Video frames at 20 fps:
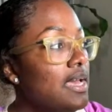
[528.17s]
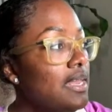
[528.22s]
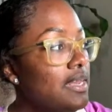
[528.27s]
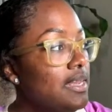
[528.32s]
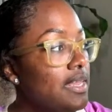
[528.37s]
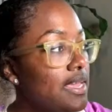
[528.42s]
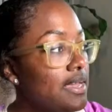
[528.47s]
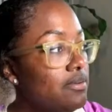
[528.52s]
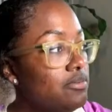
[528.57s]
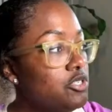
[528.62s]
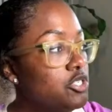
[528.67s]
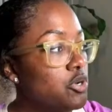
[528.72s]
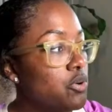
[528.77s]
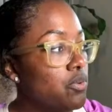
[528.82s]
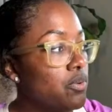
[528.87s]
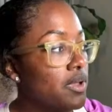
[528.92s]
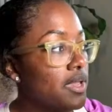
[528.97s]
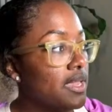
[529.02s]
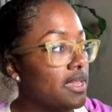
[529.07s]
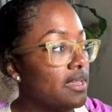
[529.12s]
Left
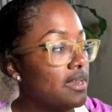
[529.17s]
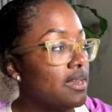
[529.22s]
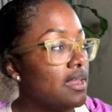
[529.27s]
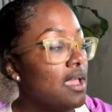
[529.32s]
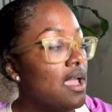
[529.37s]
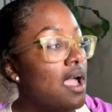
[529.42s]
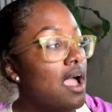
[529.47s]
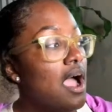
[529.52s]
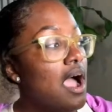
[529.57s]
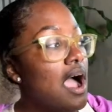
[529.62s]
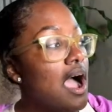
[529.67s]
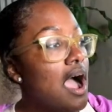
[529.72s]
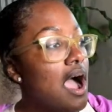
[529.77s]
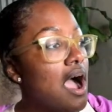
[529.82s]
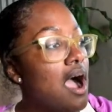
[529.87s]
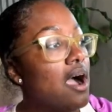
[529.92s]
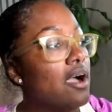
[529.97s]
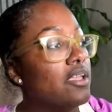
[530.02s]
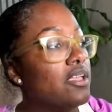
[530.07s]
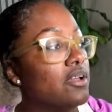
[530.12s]
join. All
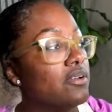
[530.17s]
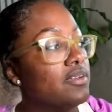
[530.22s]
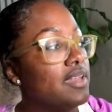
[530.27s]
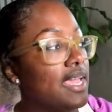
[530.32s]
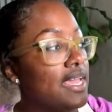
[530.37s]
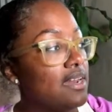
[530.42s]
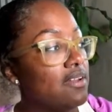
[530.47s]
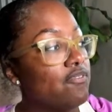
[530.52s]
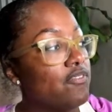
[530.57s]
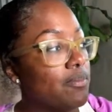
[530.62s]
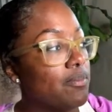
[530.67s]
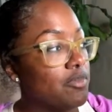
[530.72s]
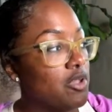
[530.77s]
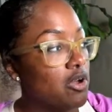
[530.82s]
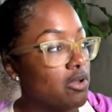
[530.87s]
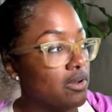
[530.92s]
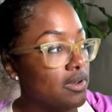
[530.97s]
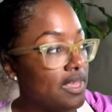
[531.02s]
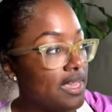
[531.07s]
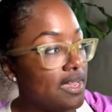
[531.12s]
your data from your
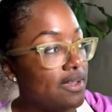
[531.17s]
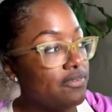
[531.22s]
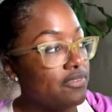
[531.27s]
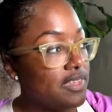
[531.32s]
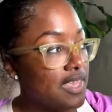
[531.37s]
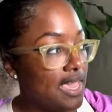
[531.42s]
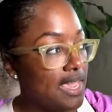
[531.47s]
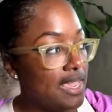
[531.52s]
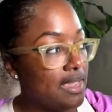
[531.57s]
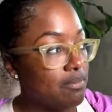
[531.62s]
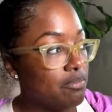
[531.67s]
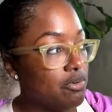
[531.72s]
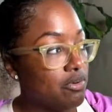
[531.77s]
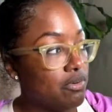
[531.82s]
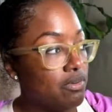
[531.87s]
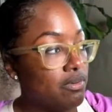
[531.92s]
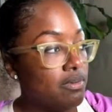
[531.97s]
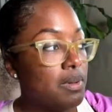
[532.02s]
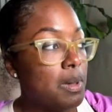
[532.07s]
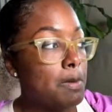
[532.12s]
left
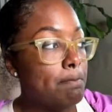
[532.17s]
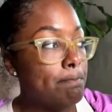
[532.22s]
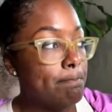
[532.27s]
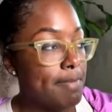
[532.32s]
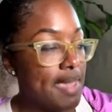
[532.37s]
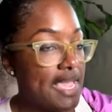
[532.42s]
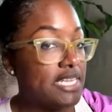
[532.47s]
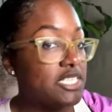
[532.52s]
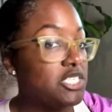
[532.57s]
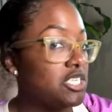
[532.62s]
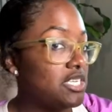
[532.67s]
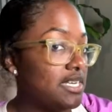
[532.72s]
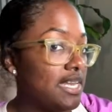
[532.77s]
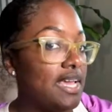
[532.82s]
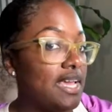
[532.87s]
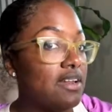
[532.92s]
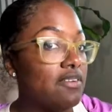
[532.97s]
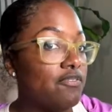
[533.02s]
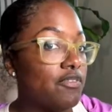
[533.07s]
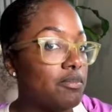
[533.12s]
table matching
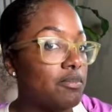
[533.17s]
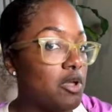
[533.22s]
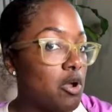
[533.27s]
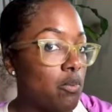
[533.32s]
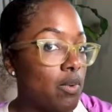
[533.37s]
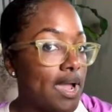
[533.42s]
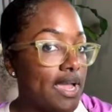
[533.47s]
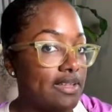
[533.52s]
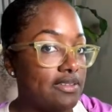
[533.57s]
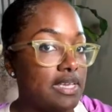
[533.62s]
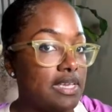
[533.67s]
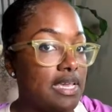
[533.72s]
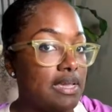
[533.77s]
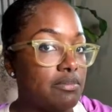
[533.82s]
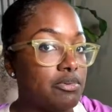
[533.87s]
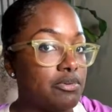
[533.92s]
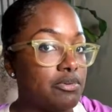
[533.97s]
data from your right table.